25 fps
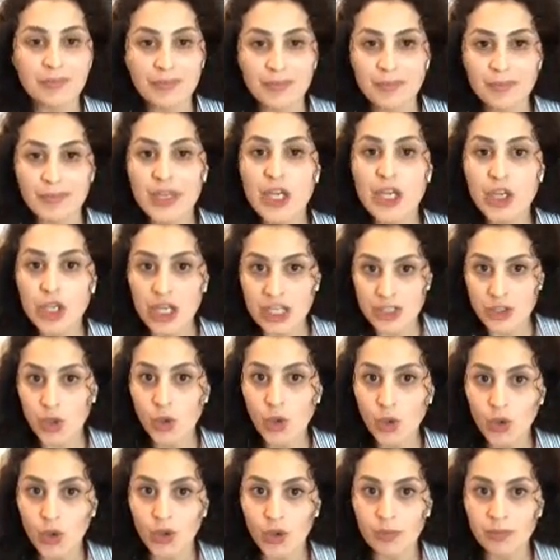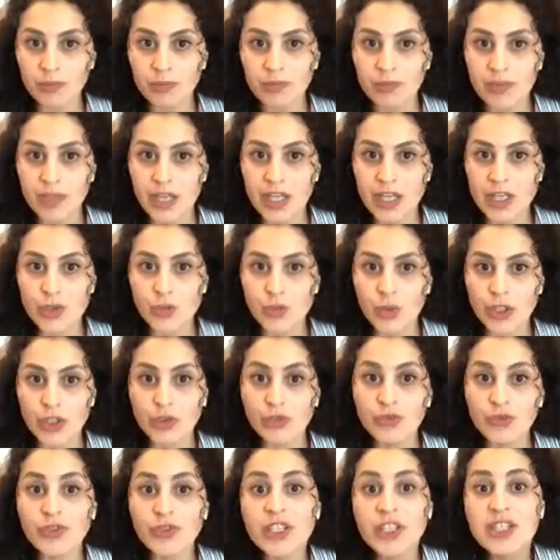being at home is when you
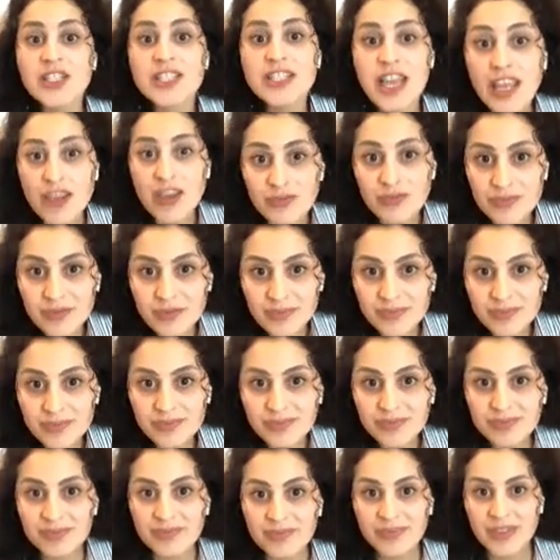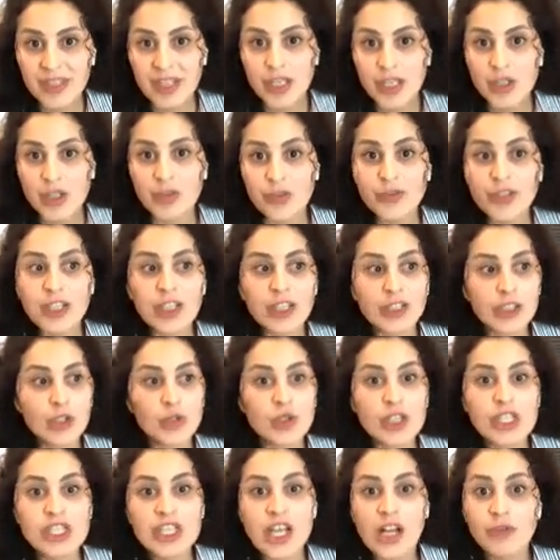feel safe. You feel
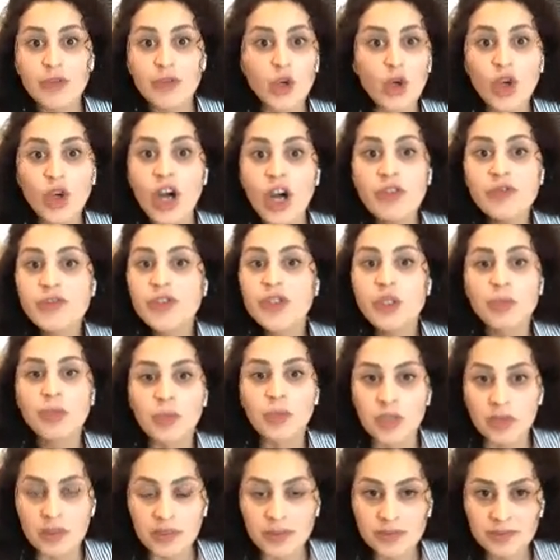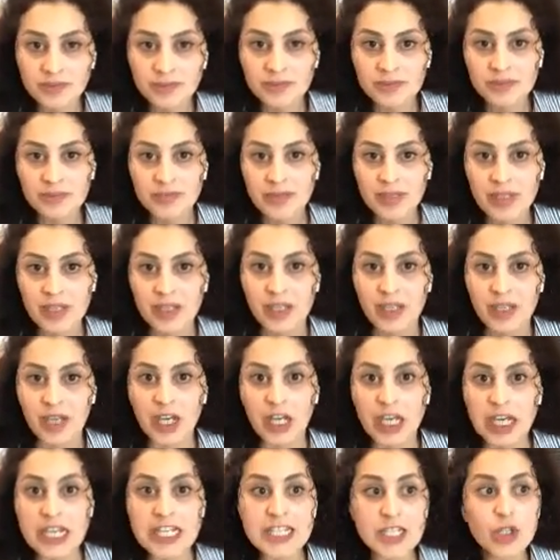yourself. You're comfortable.
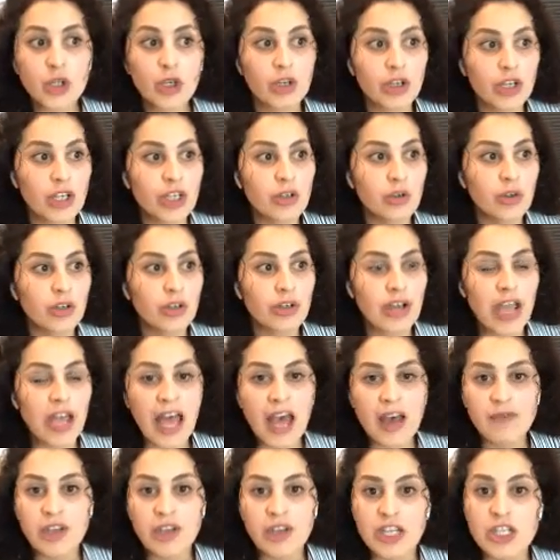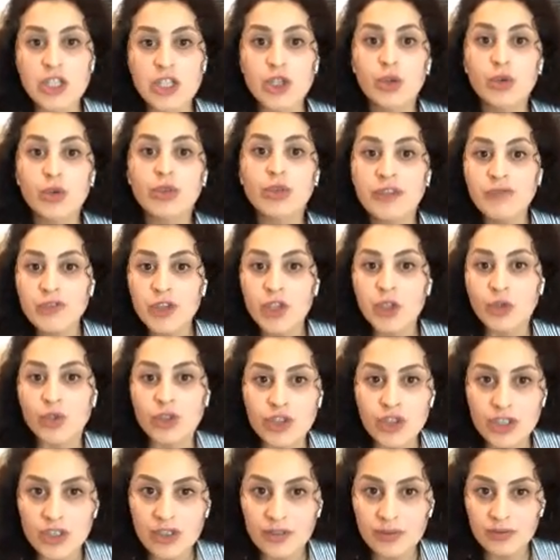It's your heaven. It's your
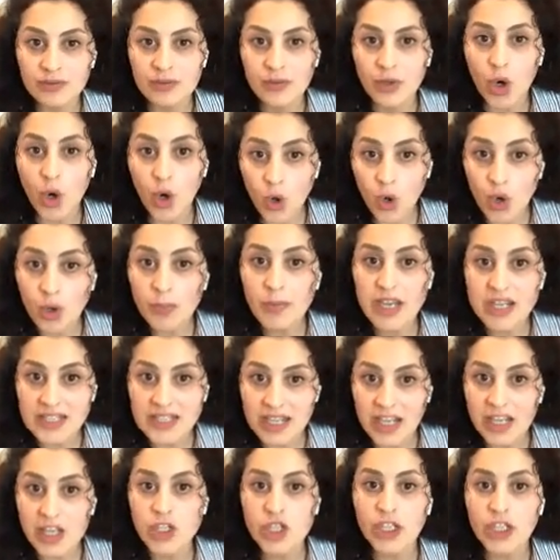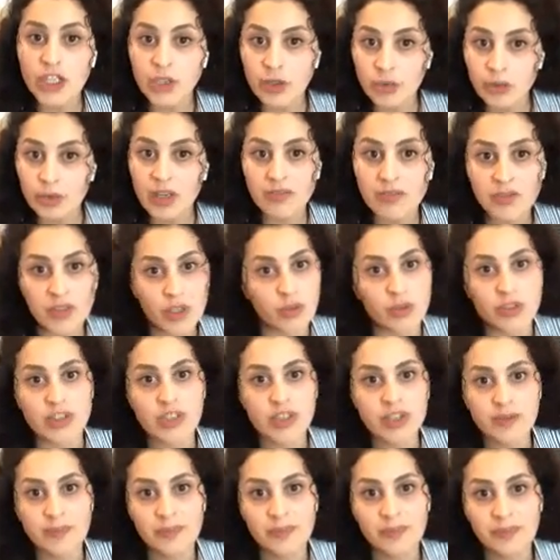refuge. Home is actually your refuge.
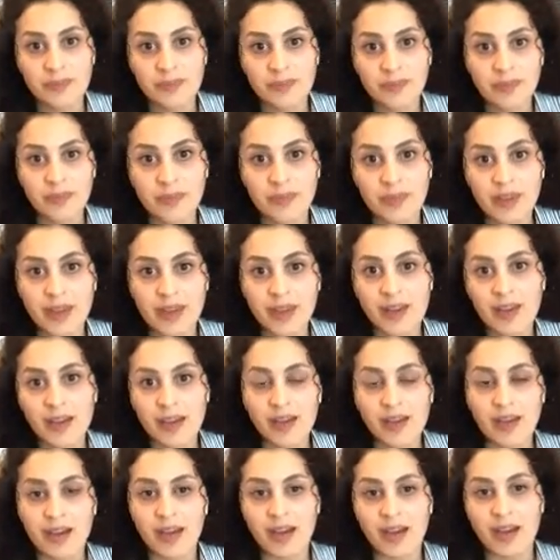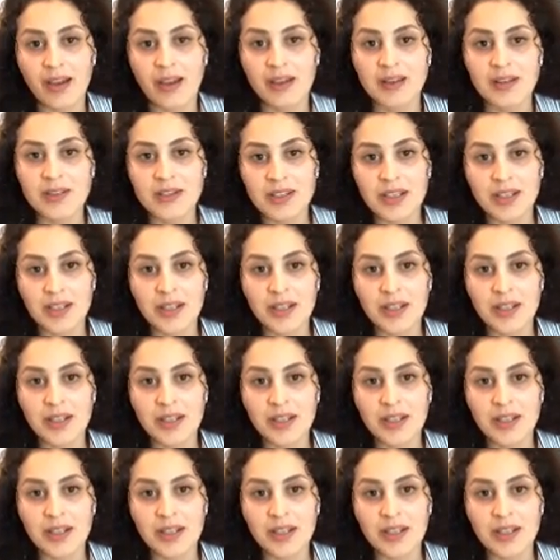And